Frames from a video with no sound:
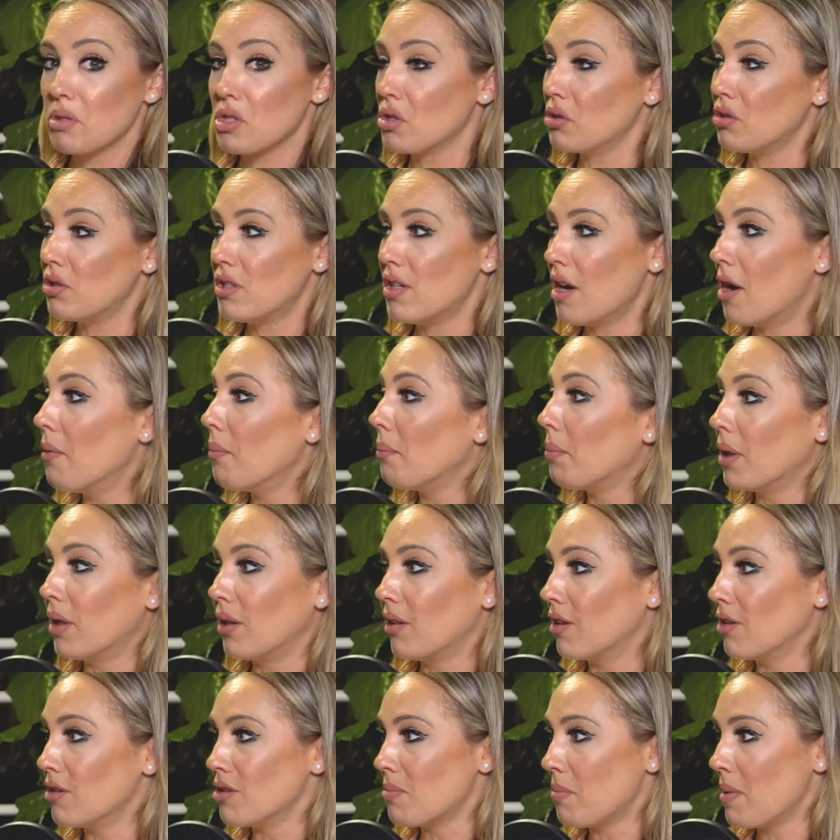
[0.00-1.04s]
so don't
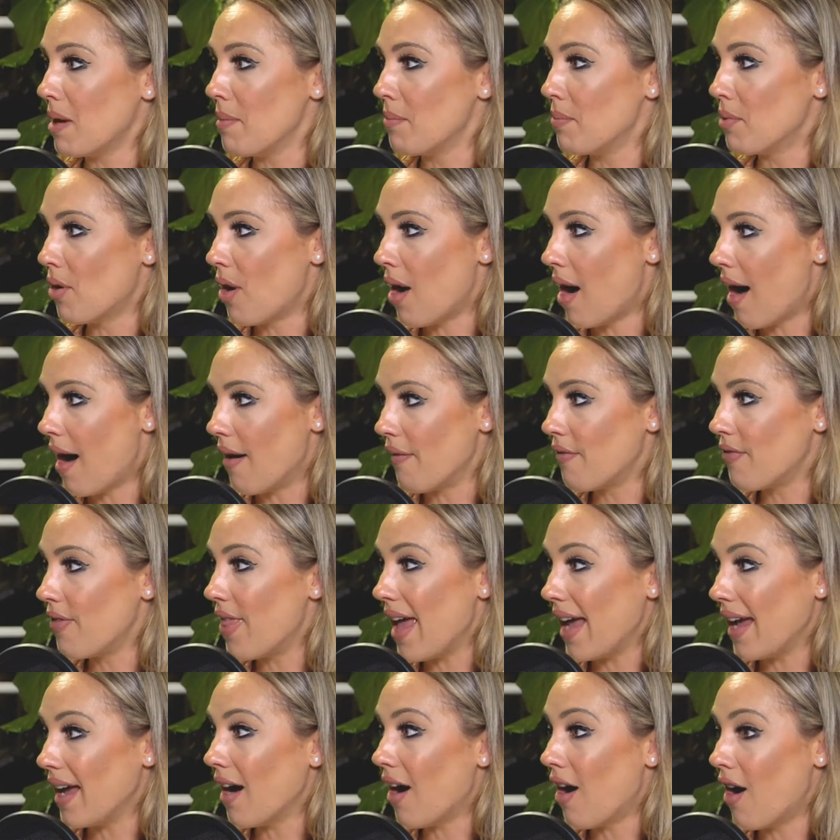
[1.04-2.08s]
put those people off.
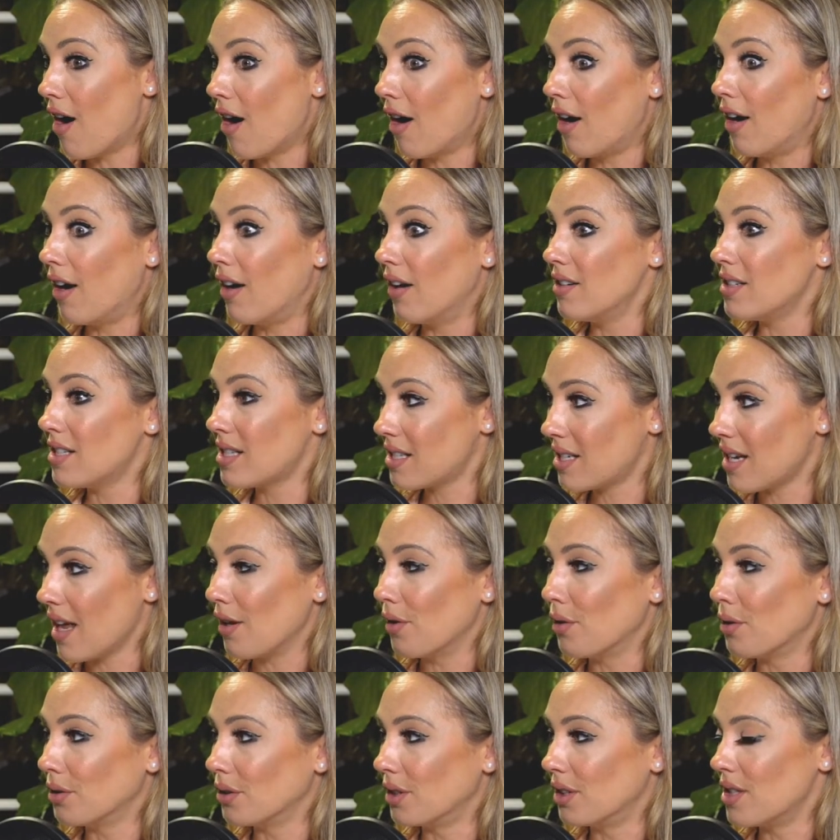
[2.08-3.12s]
They are
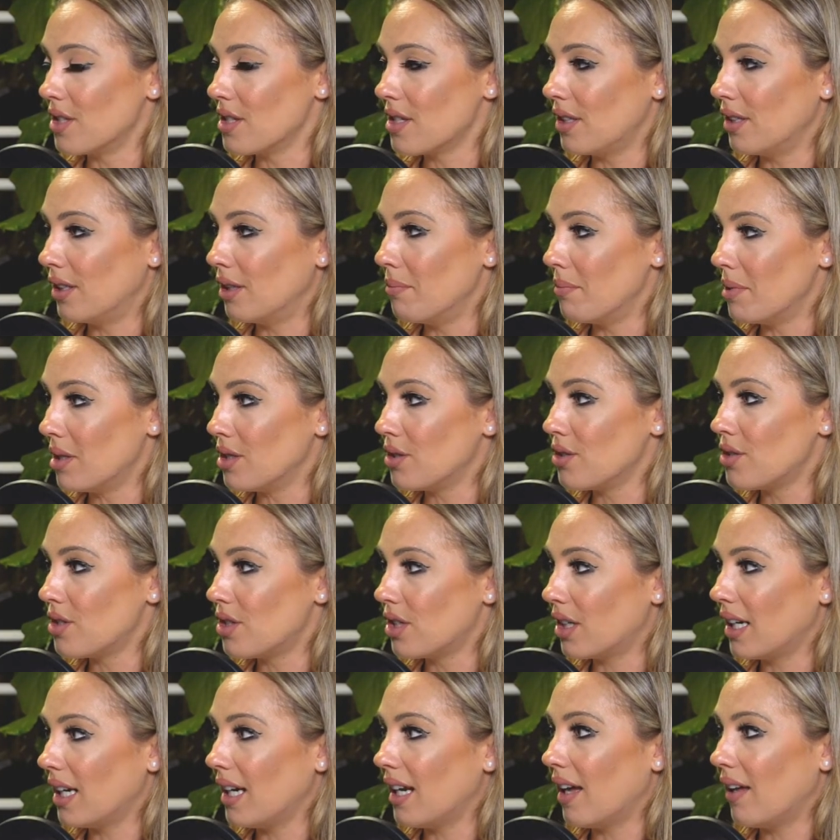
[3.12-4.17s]
stakeholders in your
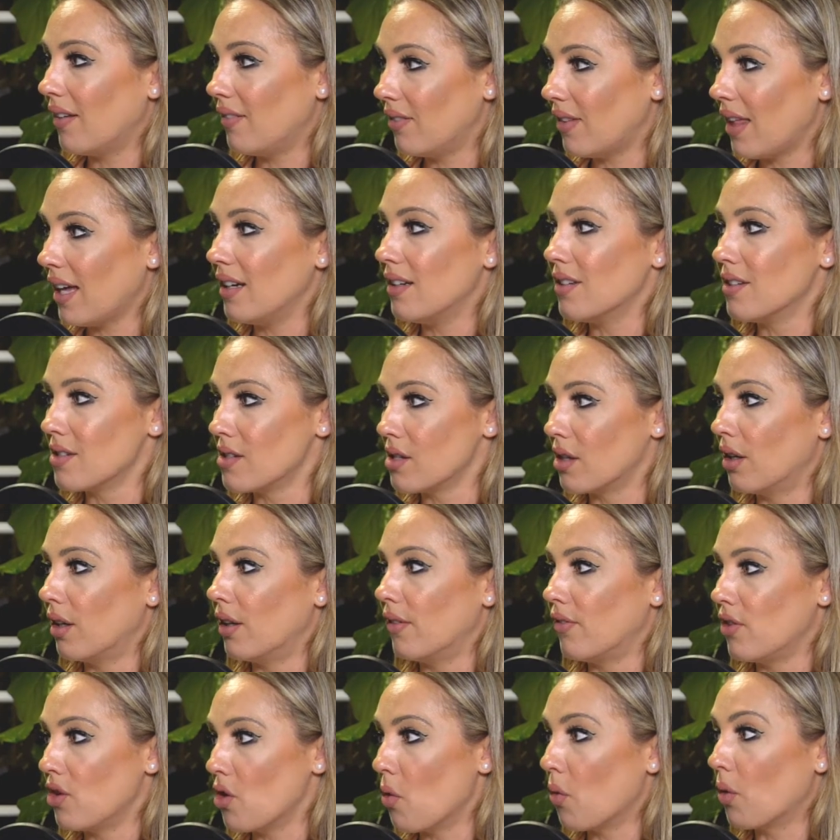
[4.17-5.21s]
ministry and they
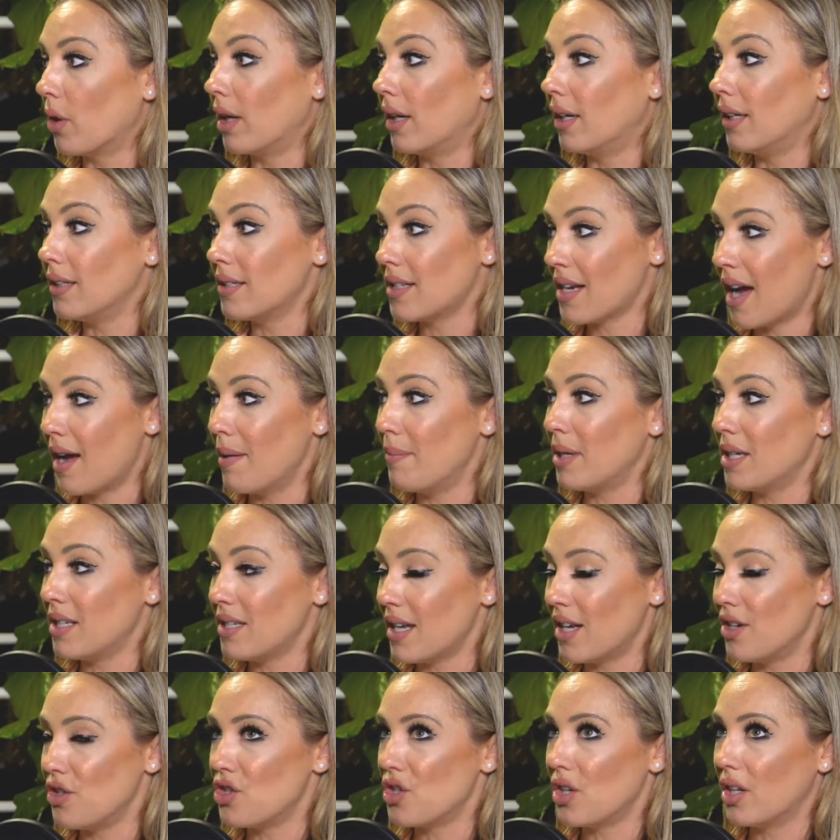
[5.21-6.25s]
deserve your time and
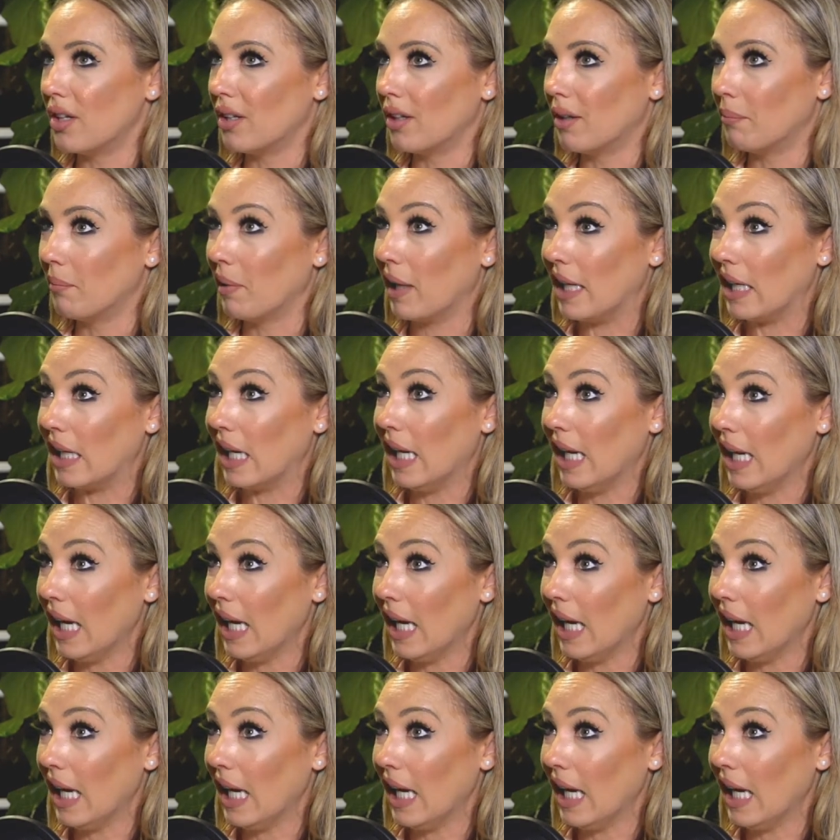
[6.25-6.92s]
attention. I'm like,